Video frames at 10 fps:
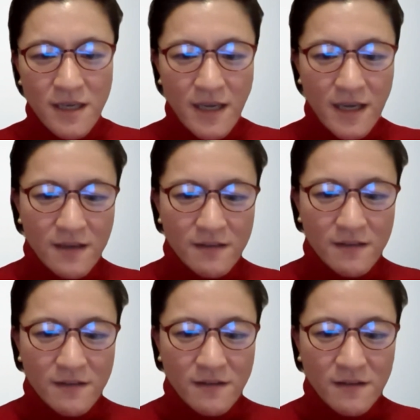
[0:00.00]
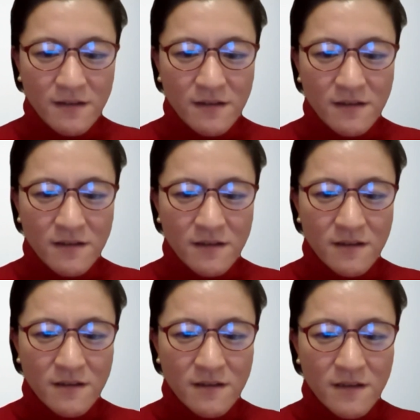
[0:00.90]
And
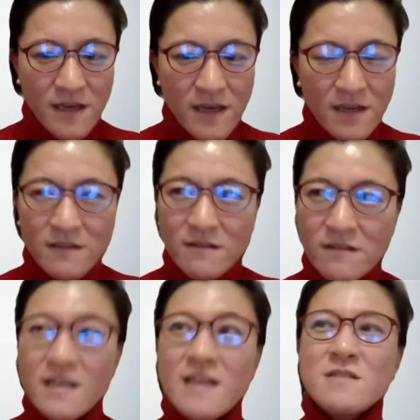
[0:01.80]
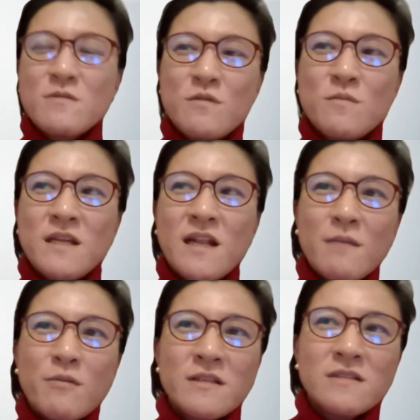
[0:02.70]
yeah, so you mean
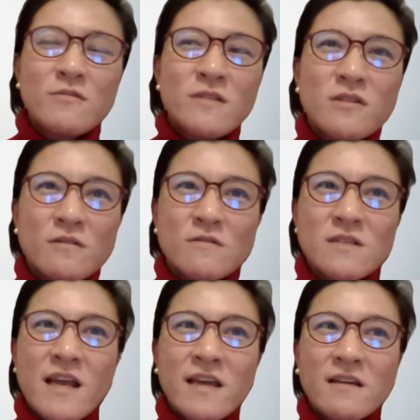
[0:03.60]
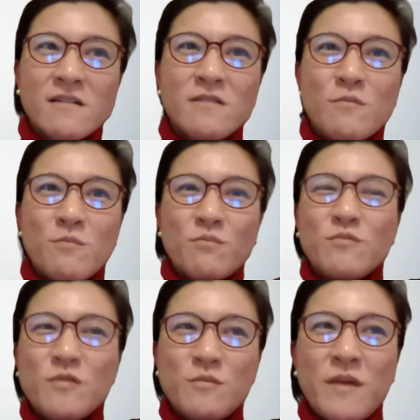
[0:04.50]
like predatory journals, like you
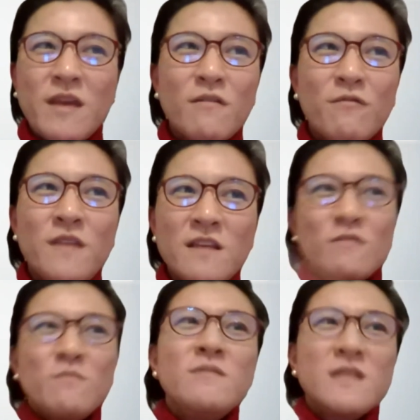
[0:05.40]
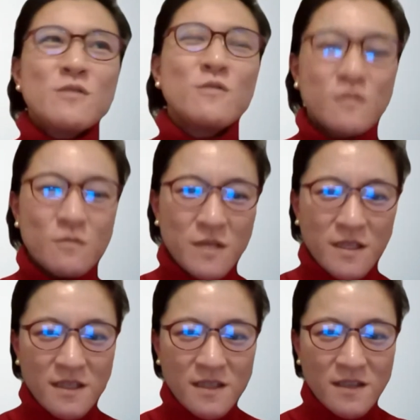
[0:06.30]
pay a fee to be sure to
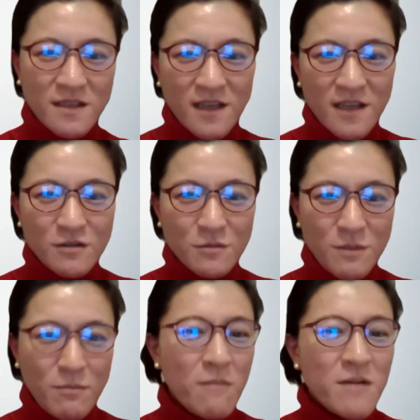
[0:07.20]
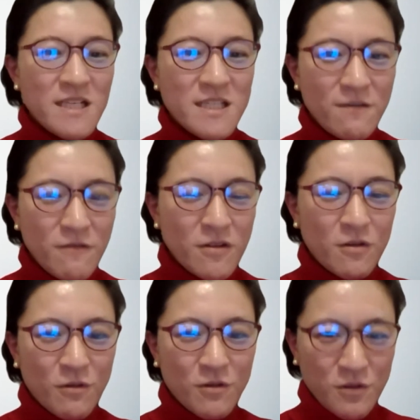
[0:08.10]
be published, even
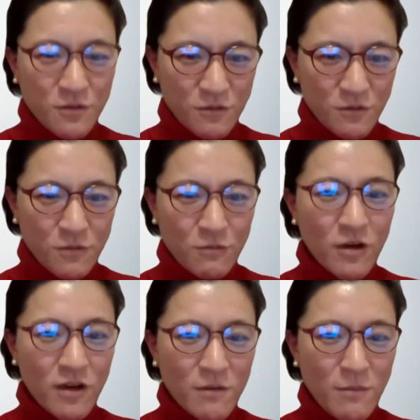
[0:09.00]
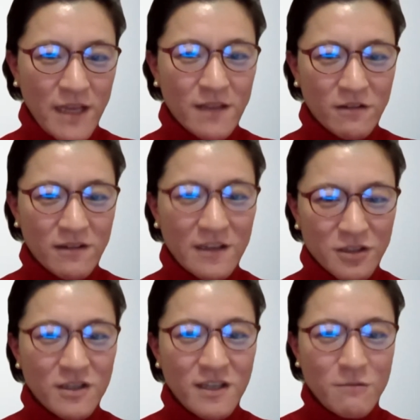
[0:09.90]
though your work might not
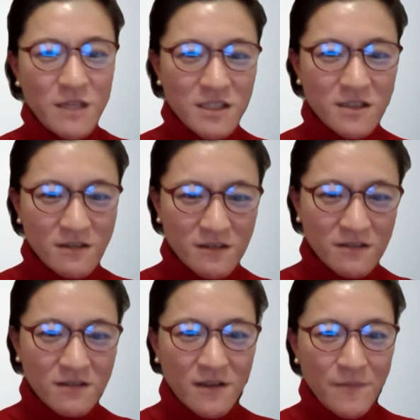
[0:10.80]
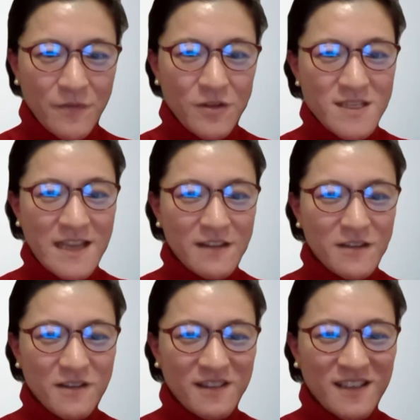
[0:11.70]
actually reach the
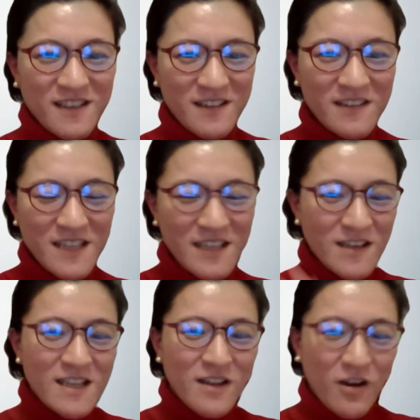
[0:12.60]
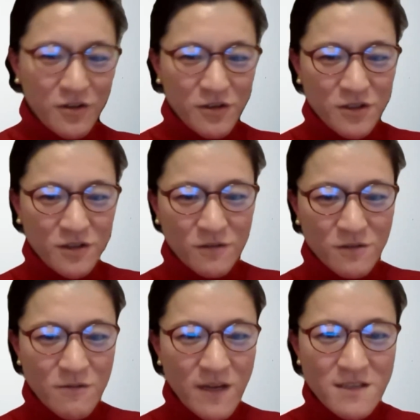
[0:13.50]
standard in other
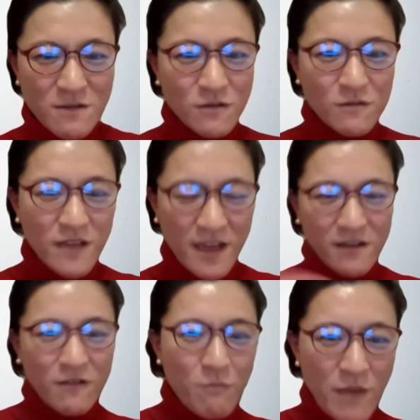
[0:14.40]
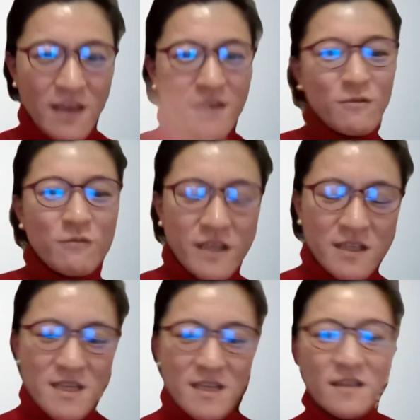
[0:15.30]
journals, right? So to kind of pay your way
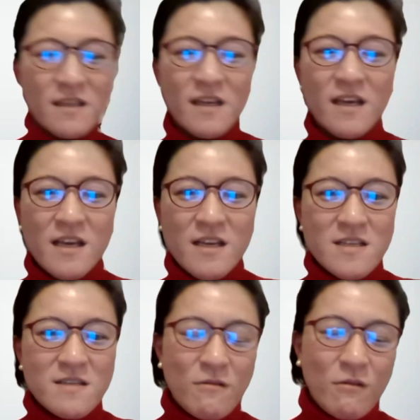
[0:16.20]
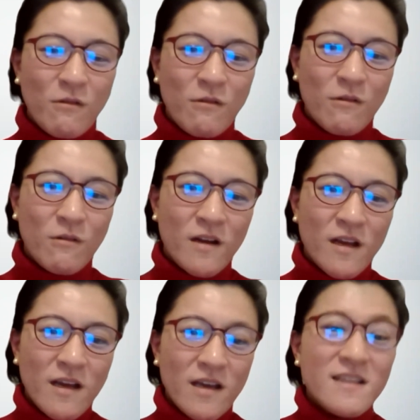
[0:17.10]
in. So
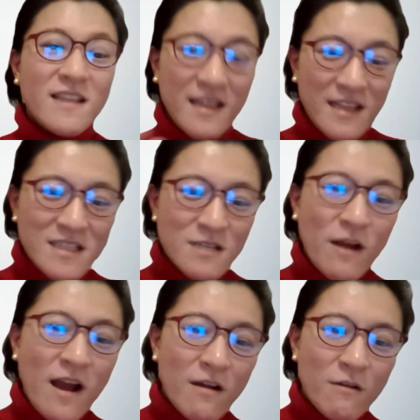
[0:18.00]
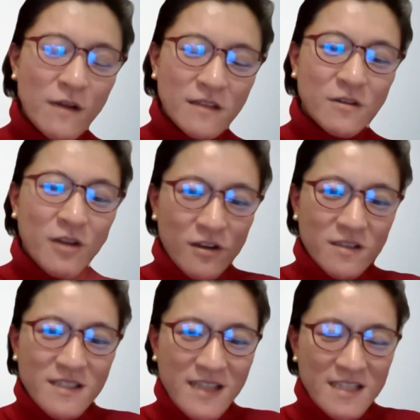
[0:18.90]
that's
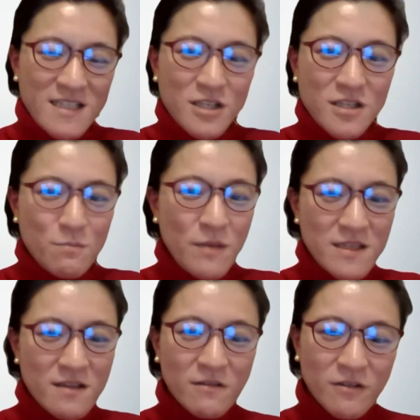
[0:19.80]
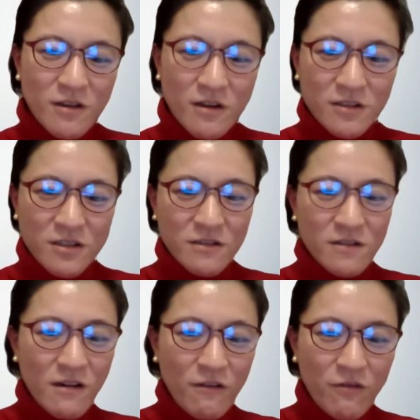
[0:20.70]
that's just based on the culture
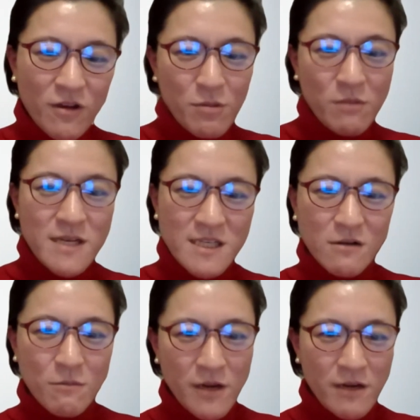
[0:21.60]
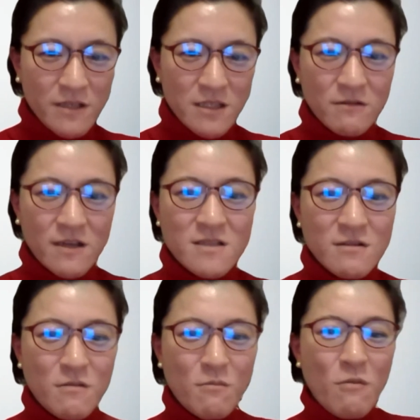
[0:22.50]
of publish or perish, right? So
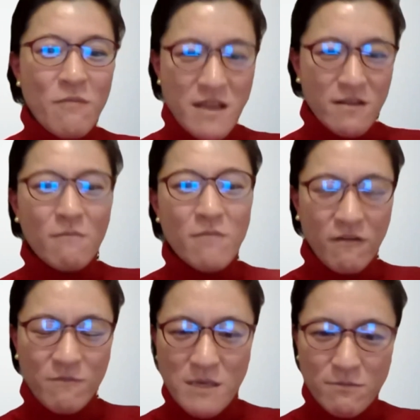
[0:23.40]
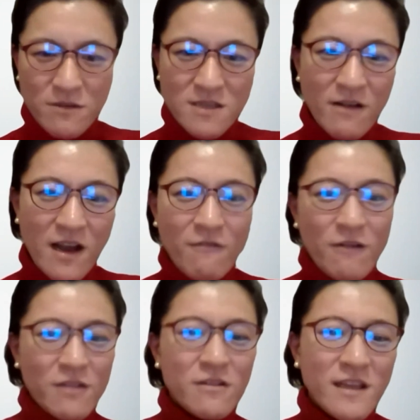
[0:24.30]
the more number of papers you have
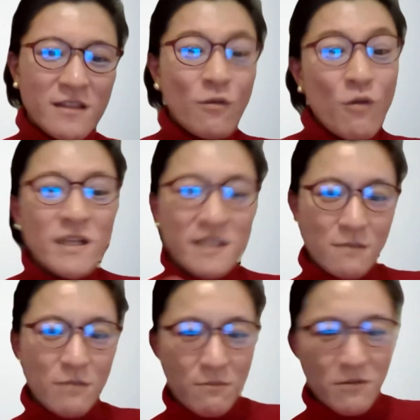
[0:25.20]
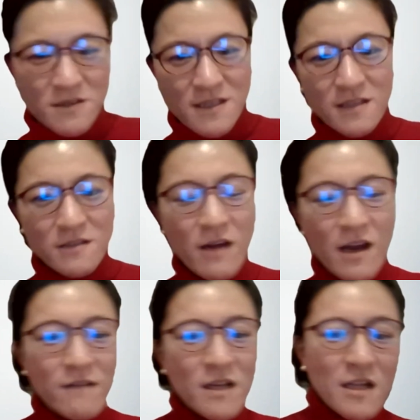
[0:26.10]
rather than the quality papers that you
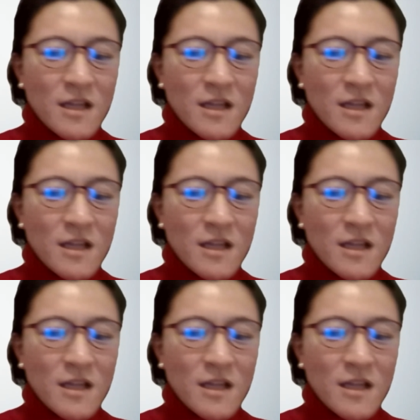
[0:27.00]
have.